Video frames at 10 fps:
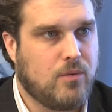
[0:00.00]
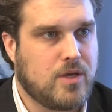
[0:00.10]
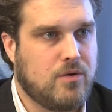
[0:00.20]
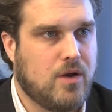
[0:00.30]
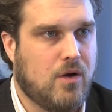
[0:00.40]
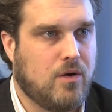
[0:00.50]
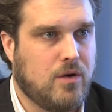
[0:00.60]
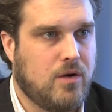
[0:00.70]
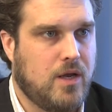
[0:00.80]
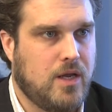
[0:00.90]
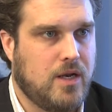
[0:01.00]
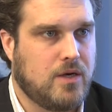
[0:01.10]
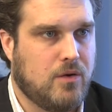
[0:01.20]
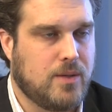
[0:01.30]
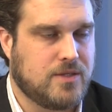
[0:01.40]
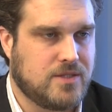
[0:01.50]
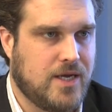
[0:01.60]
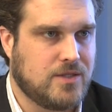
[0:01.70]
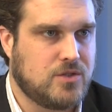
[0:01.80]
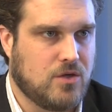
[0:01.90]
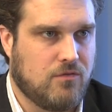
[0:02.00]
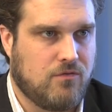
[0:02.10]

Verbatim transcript: what you know and, and knowing the science so